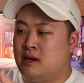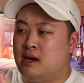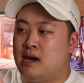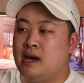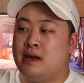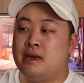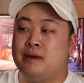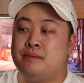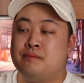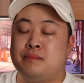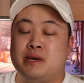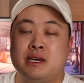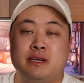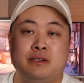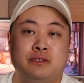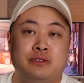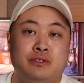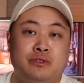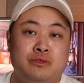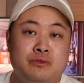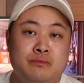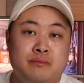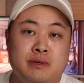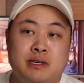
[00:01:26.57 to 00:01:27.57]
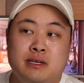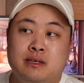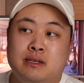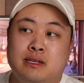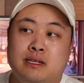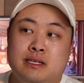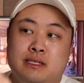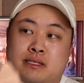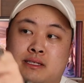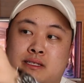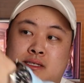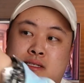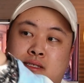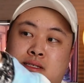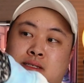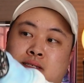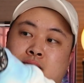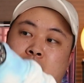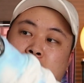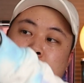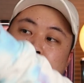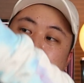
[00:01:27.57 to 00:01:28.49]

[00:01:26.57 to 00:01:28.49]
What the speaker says: I am assuming this is